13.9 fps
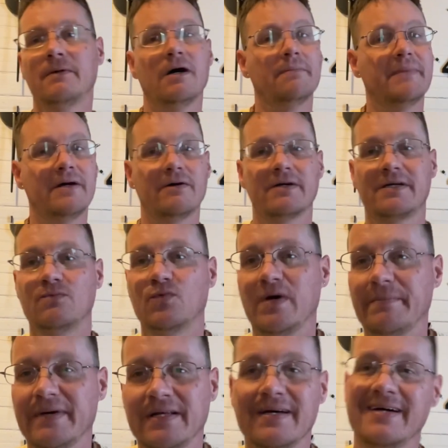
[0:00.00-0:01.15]
American
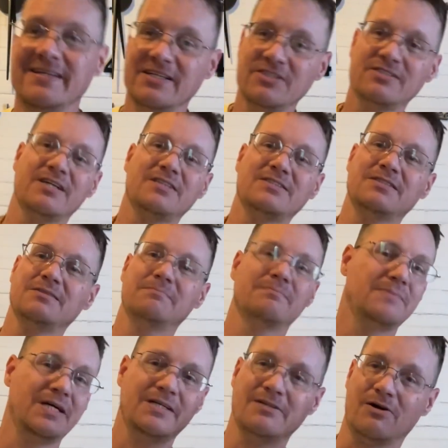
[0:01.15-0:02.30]
women. And this doesn't
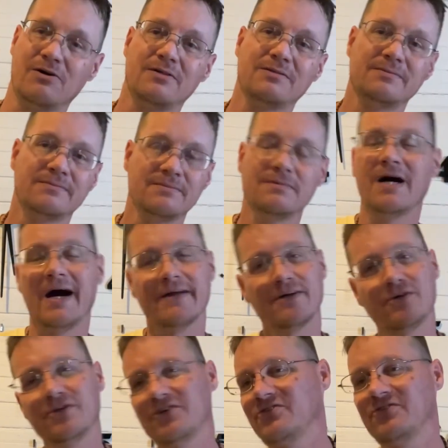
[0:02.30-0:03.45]
mean all. I know
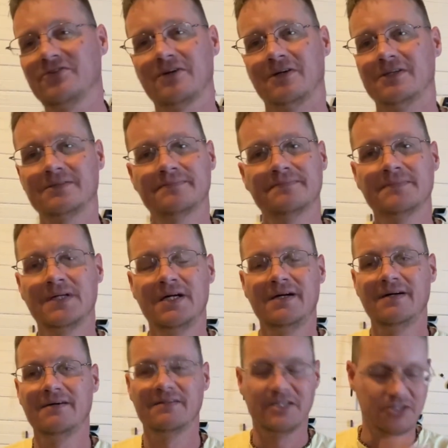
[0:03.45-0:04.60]
this isn't all.
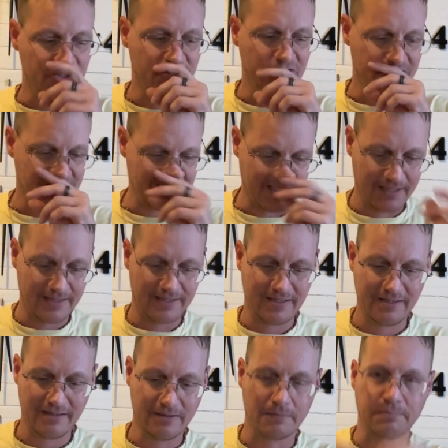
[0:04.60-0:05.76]
This is just
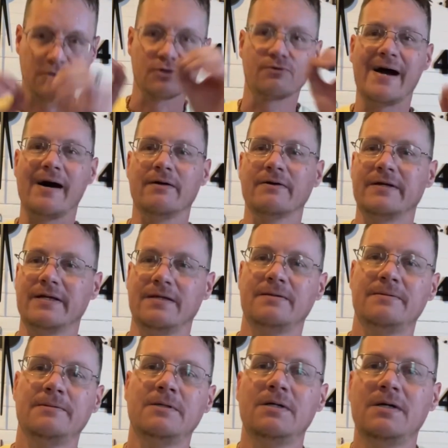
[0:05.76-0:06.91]
the plurality.
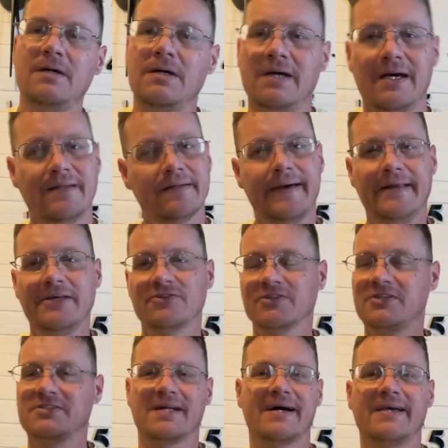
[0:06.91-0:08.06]
And ladies,
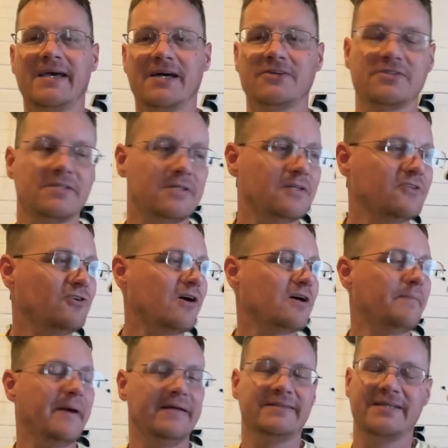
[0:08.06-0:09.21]
listen, I can't sit here and talk
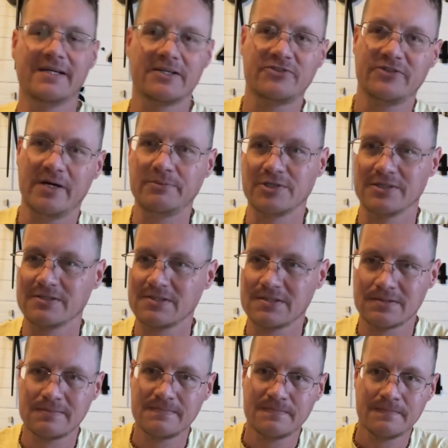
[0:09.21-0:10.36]
about the exceptions.
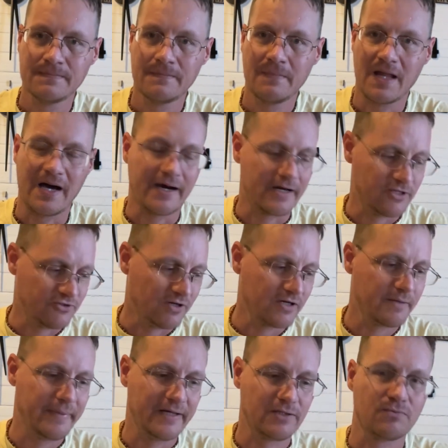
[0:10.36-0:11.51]
I got to talk
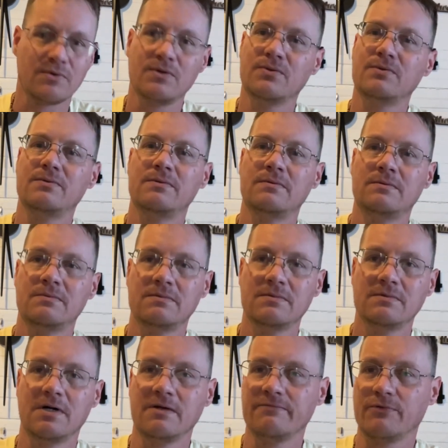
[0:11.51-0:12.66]
about the rule,
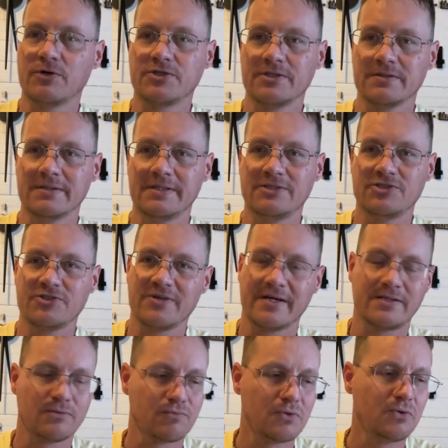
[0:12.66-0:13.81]
unfortunately. Just like
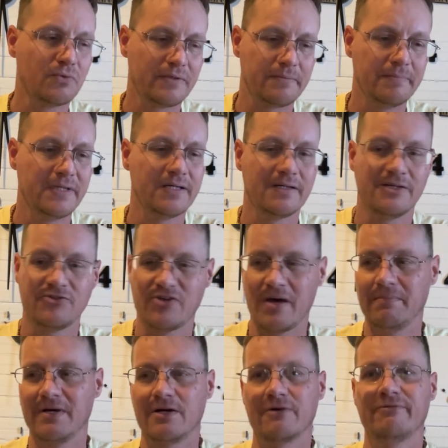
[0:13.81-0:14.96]
the rule with men is that
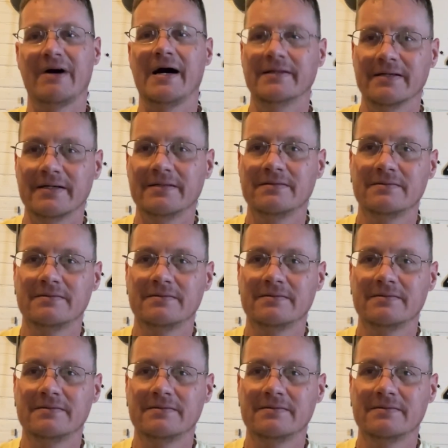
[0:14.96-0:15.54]
men are violent,